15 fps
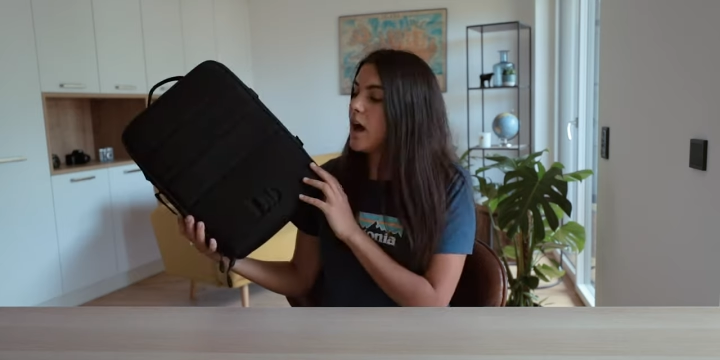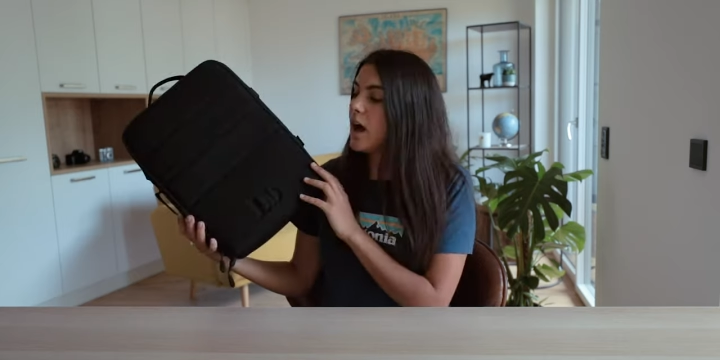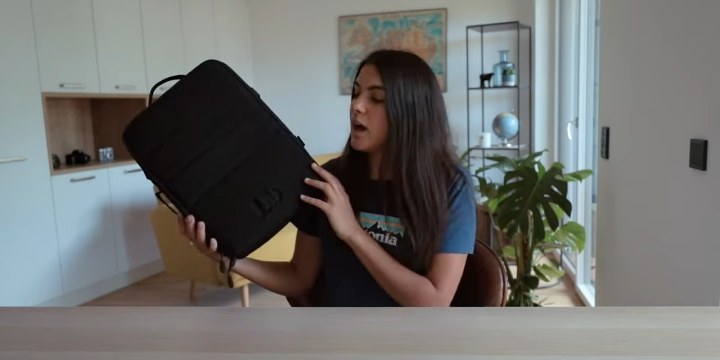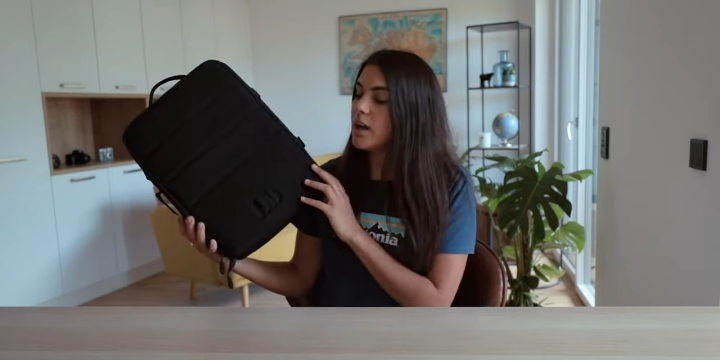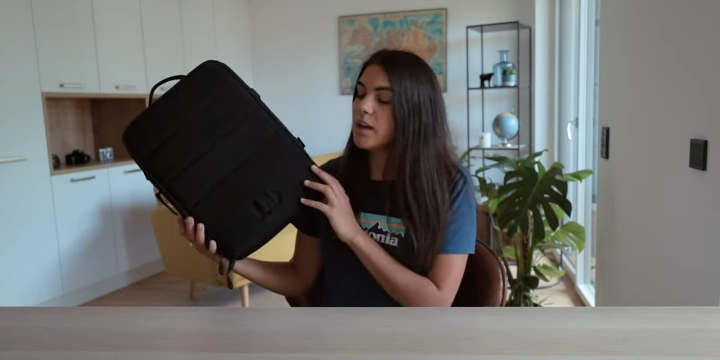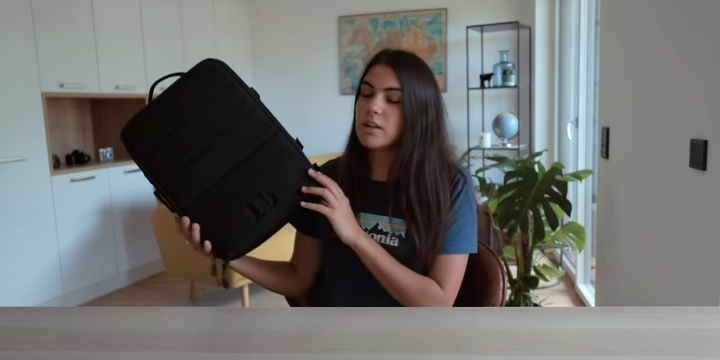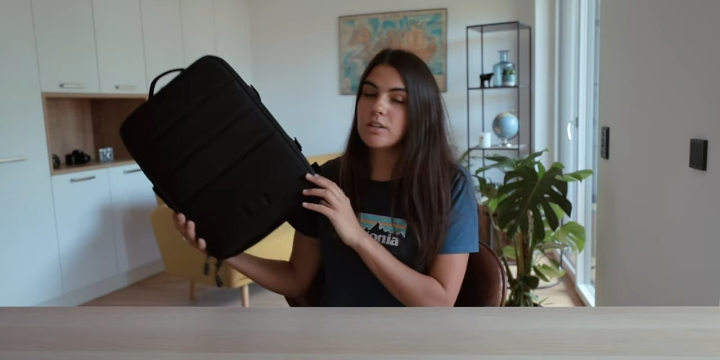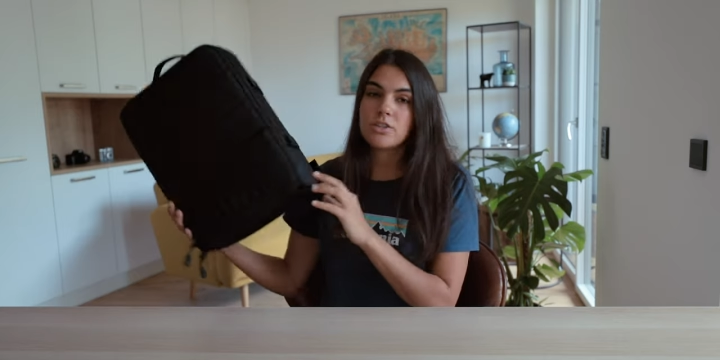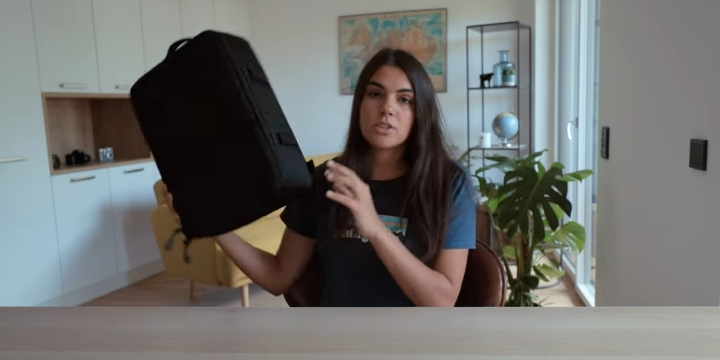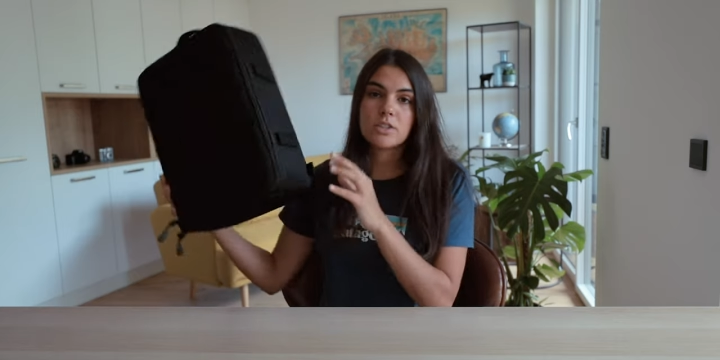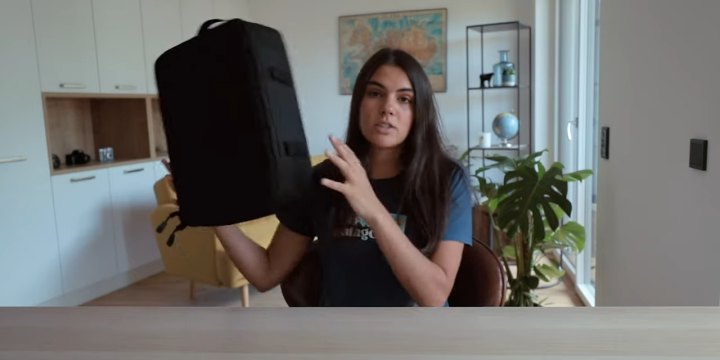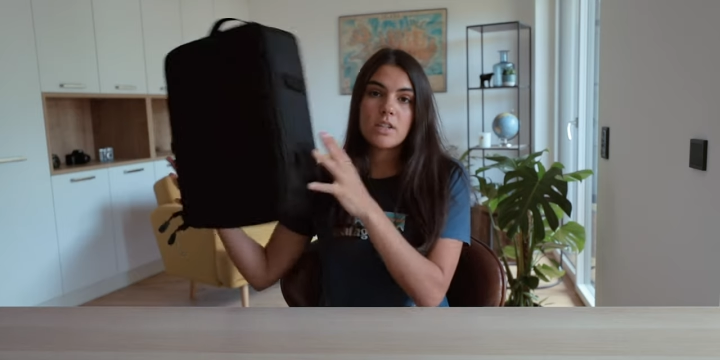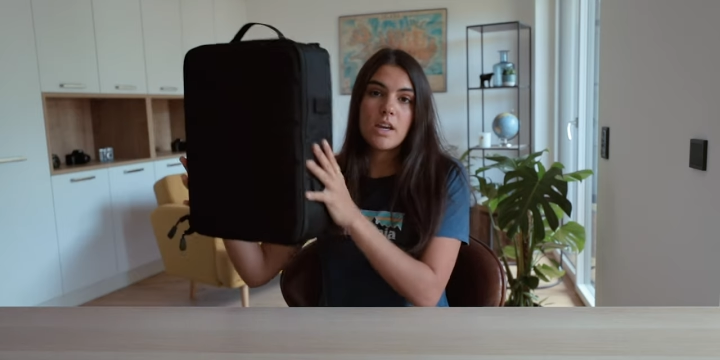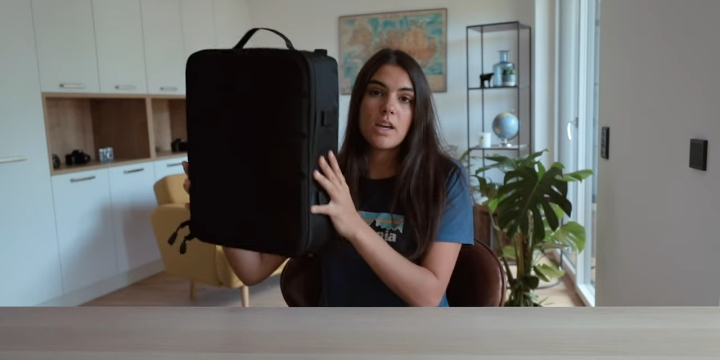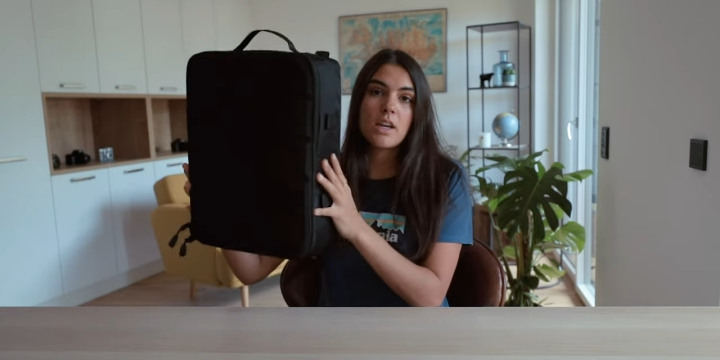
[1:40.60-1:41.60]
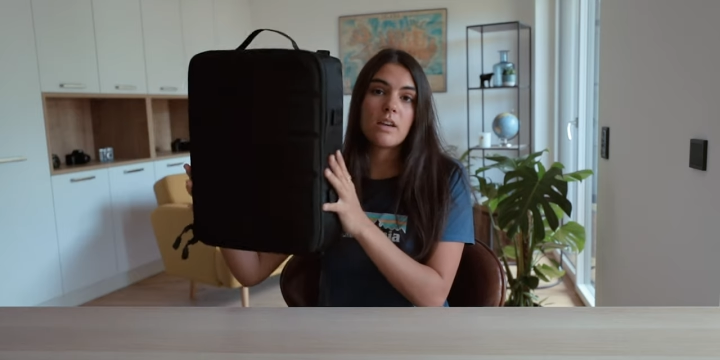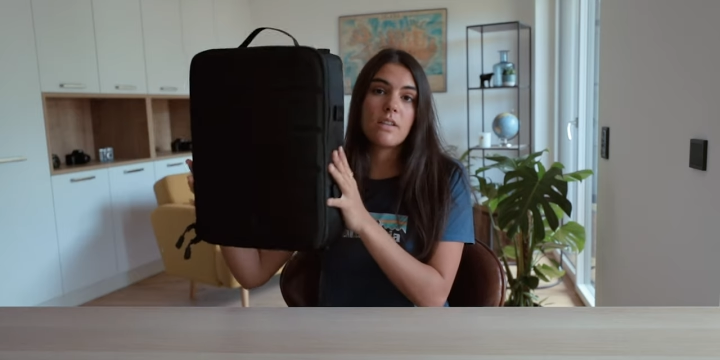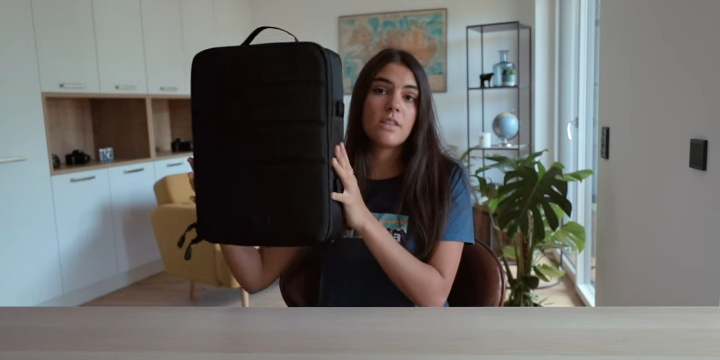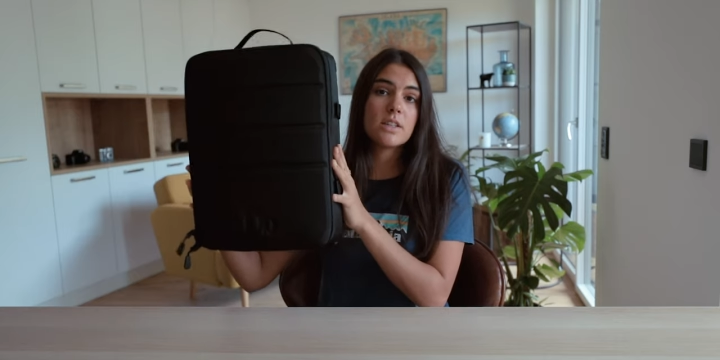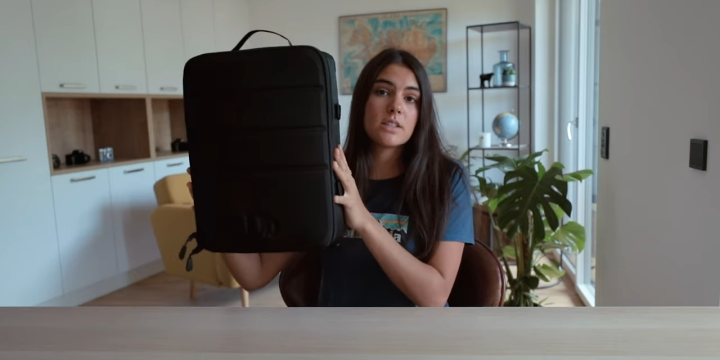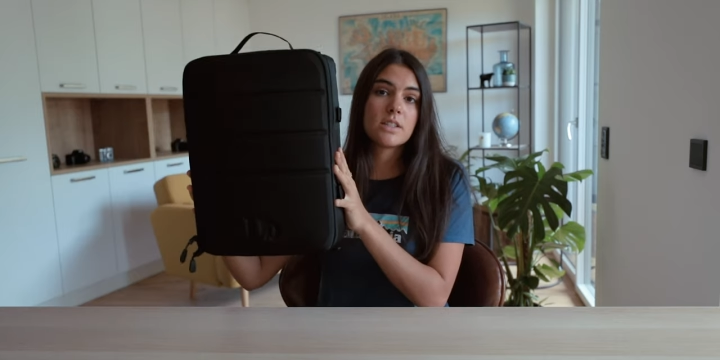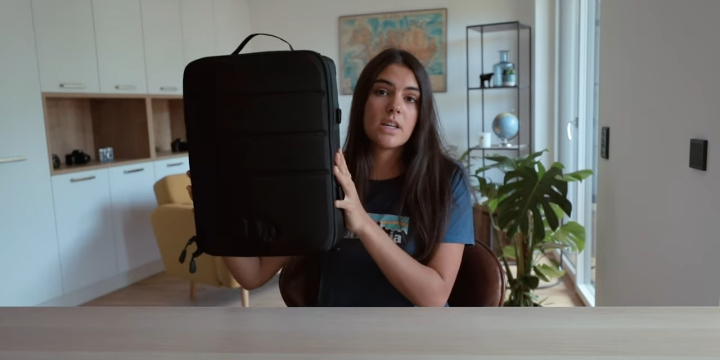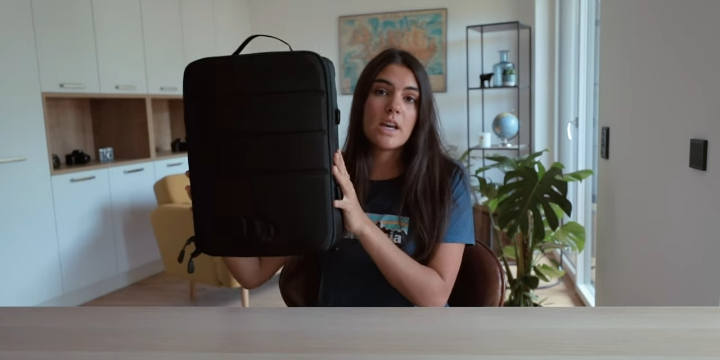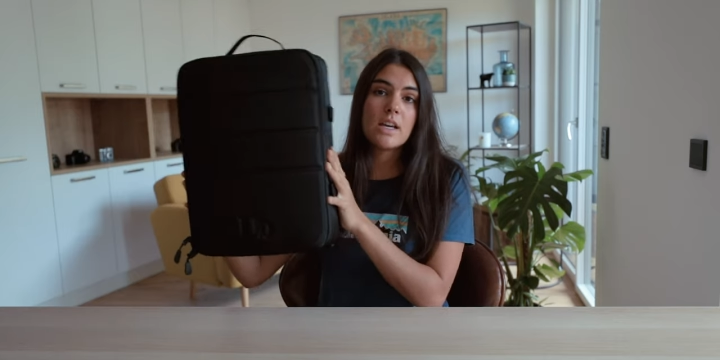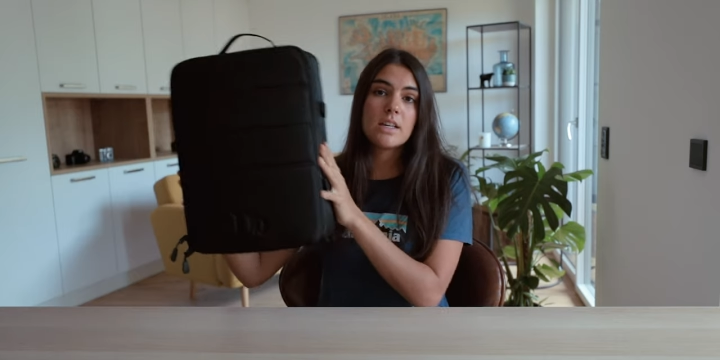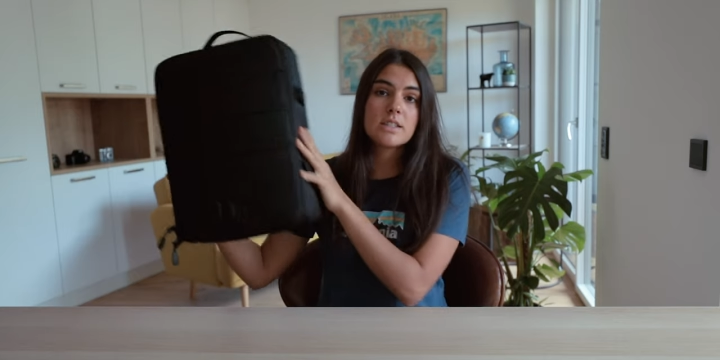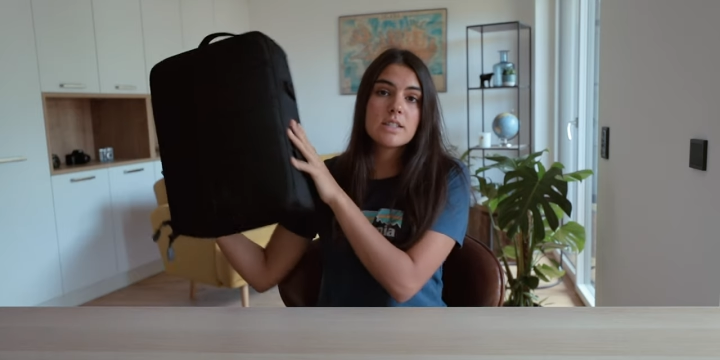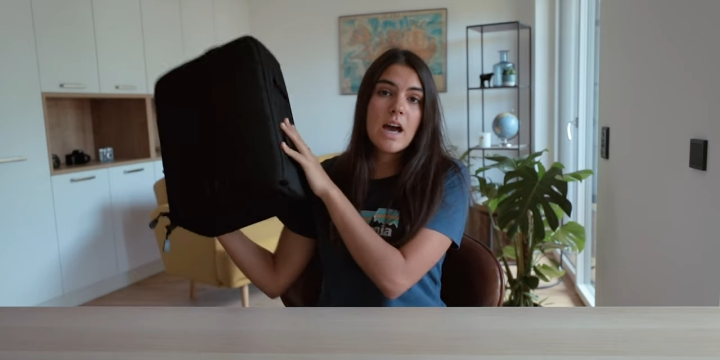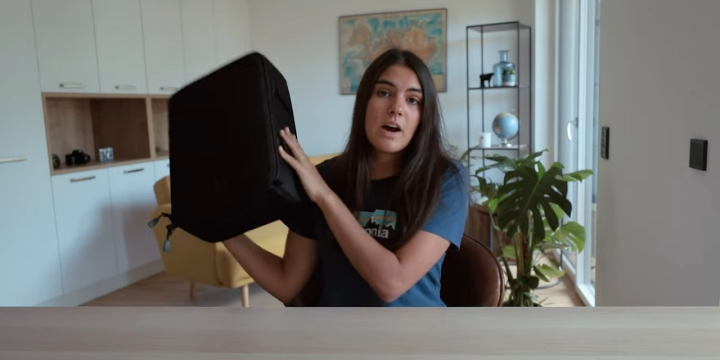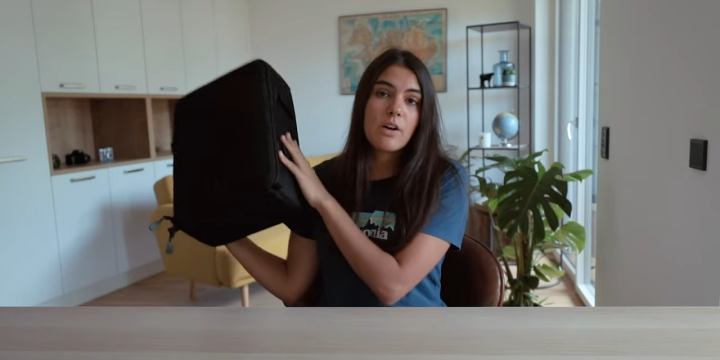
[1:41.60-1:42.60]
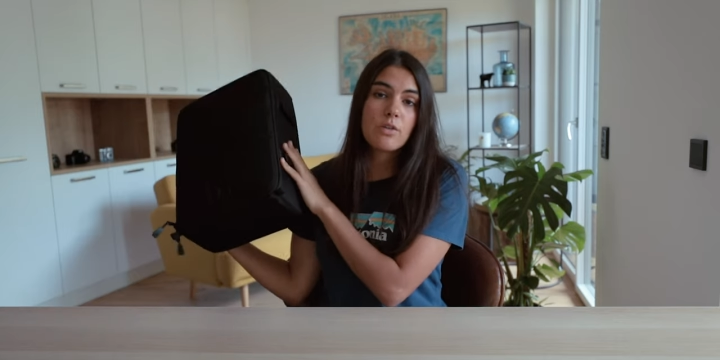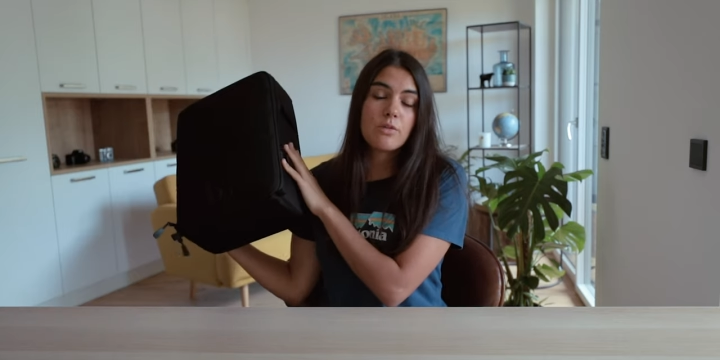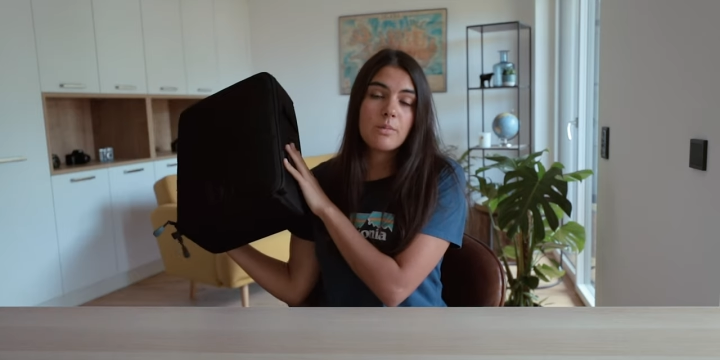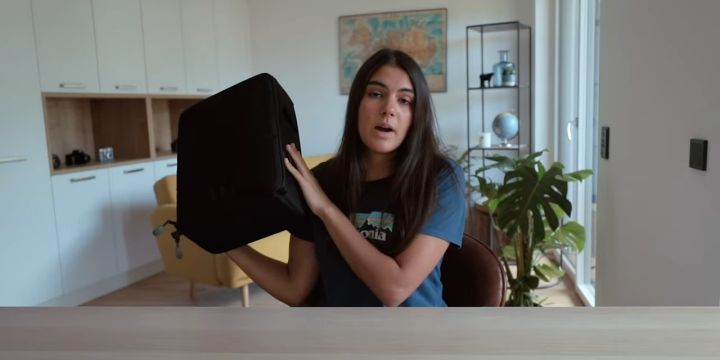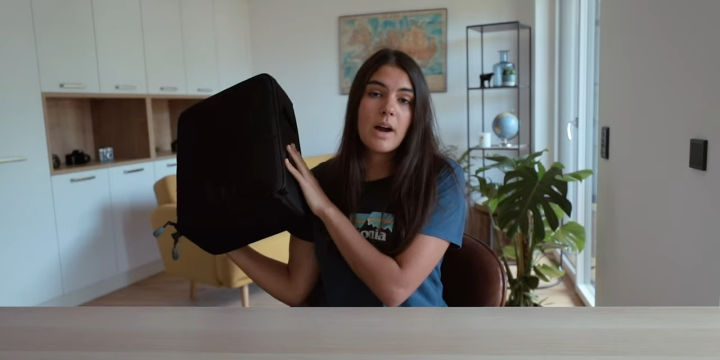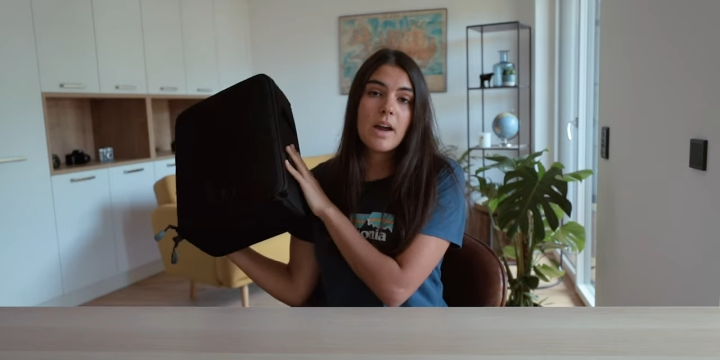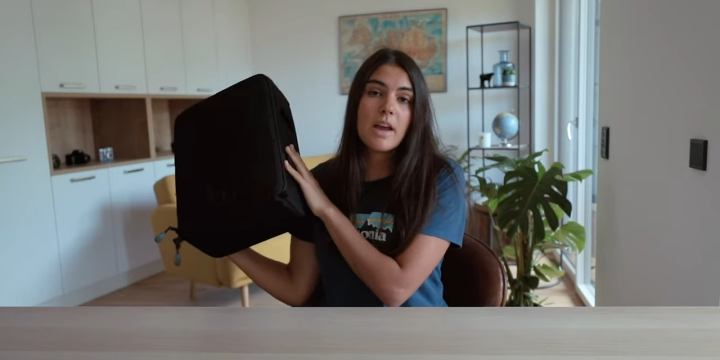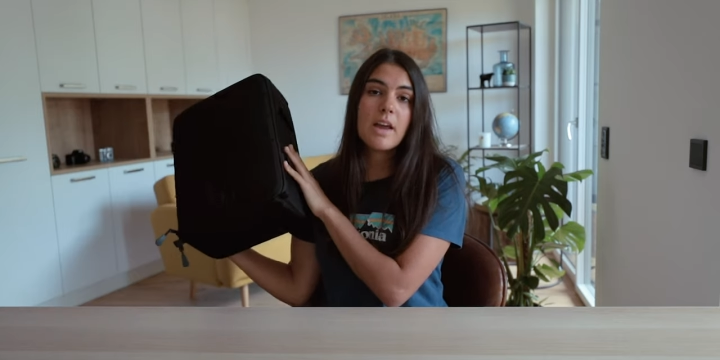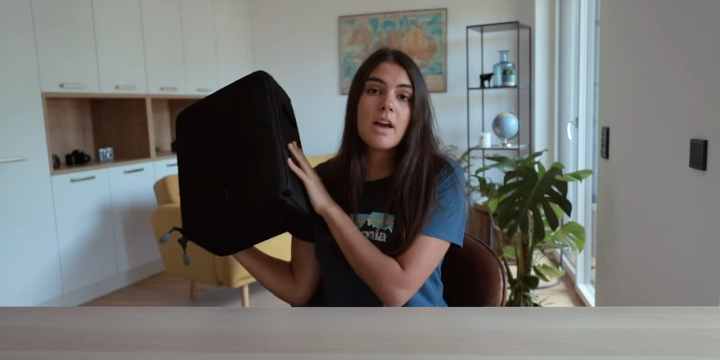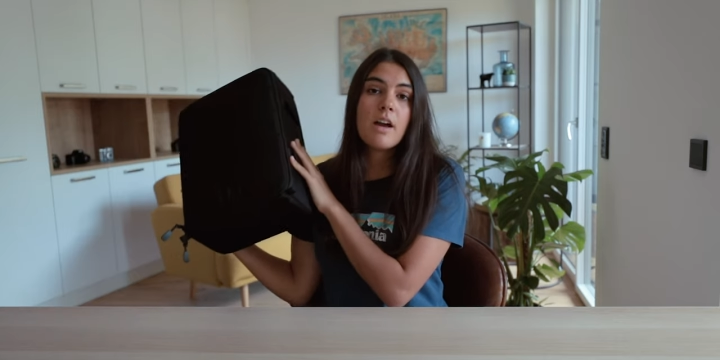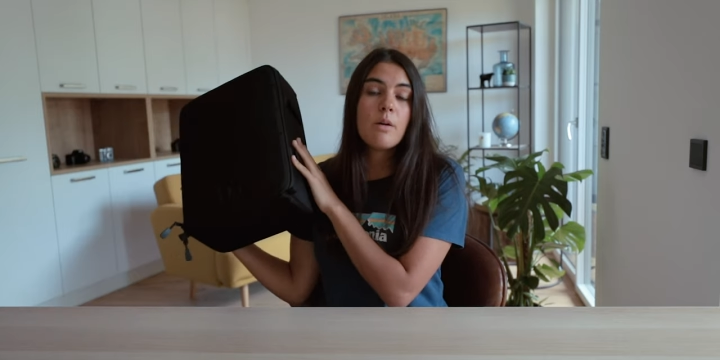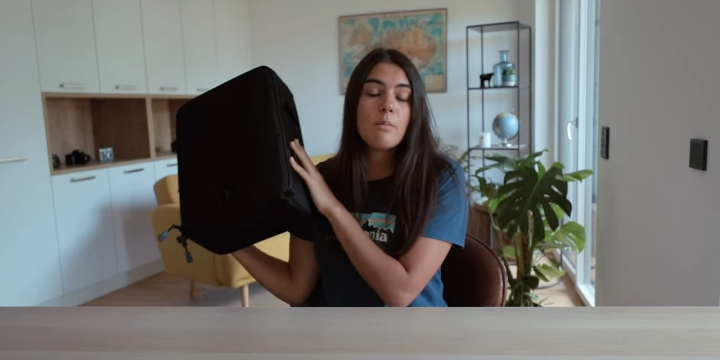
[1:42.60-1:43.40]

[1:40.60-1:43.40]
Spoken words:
I just take this case out of my